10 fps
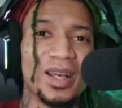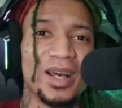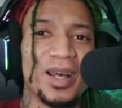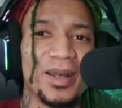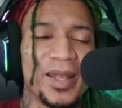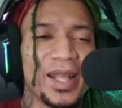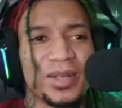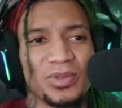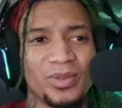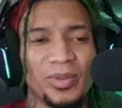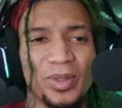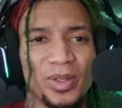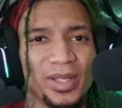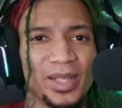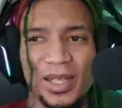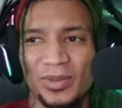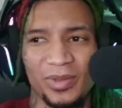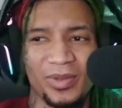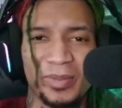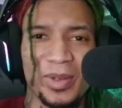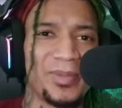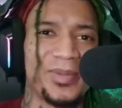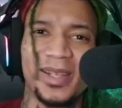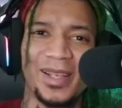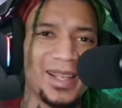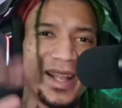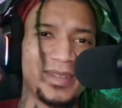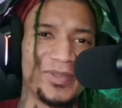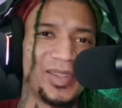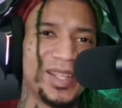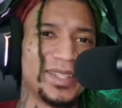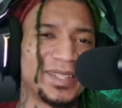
And that comes with a building, that comes with an apartment, and a lot of different things.